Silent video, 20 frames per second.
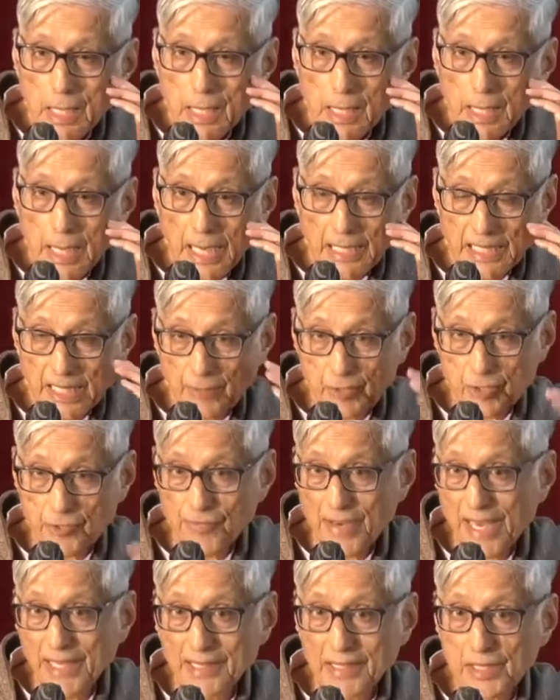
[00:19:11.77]
And there was
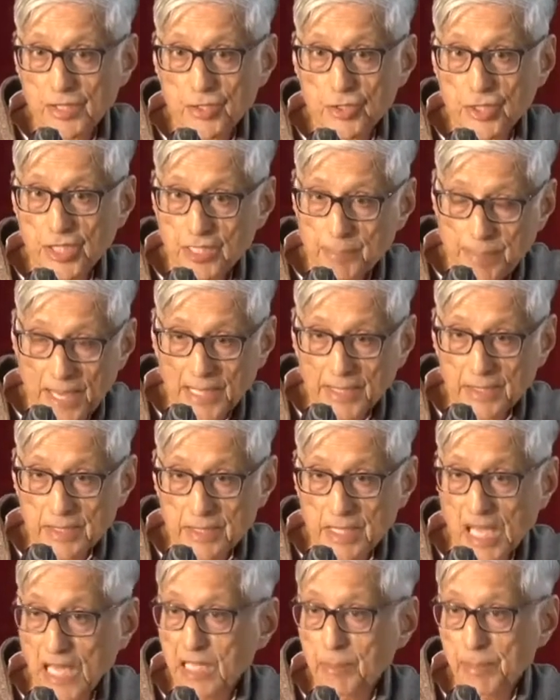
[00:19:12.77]
violence in
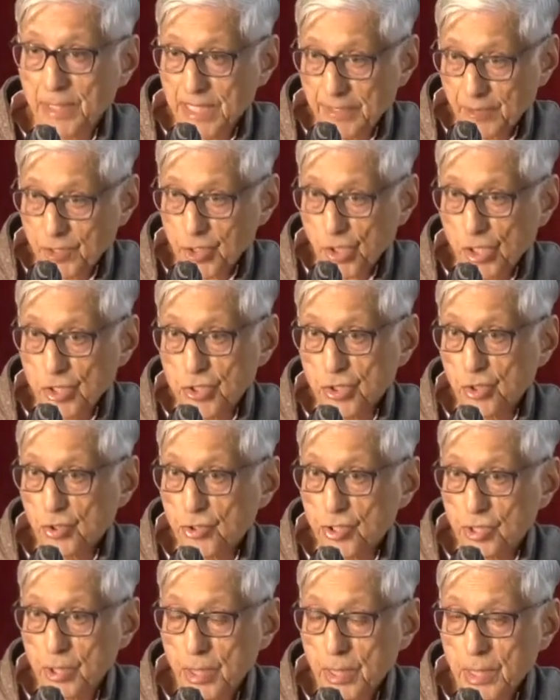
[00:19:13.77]
Pakistan, but there was also,
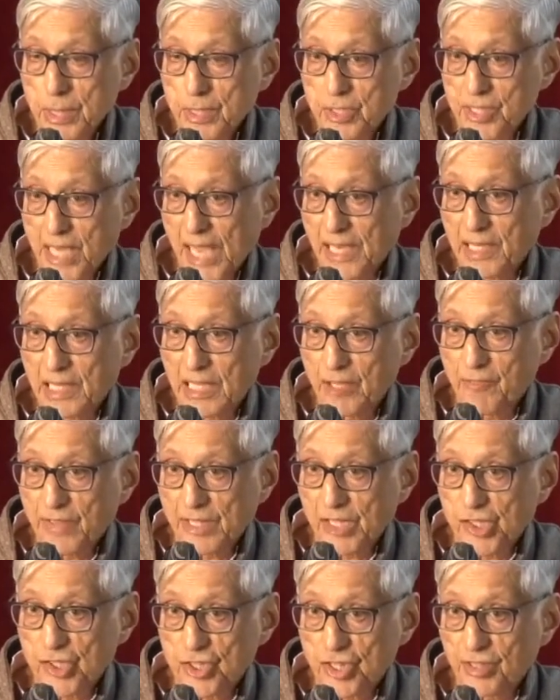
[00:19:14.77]
sadly,
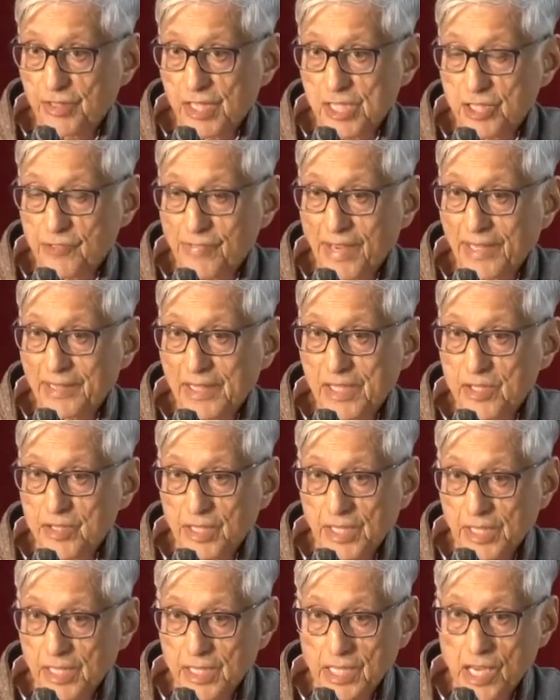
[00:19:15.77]
very serious violence
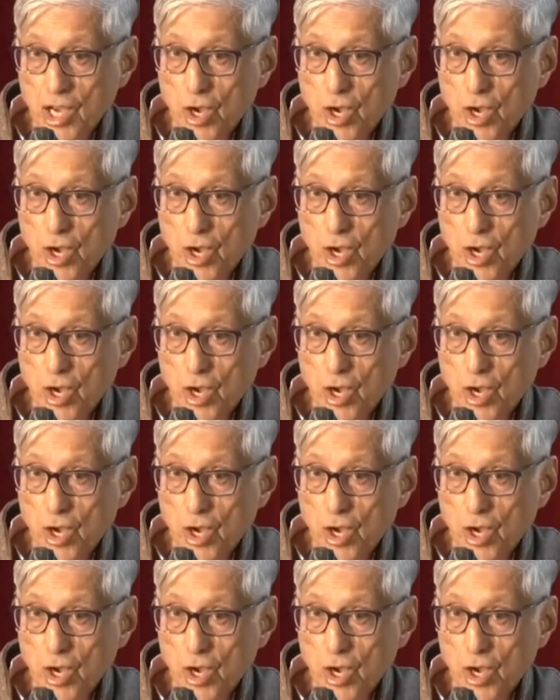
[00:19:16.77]
in India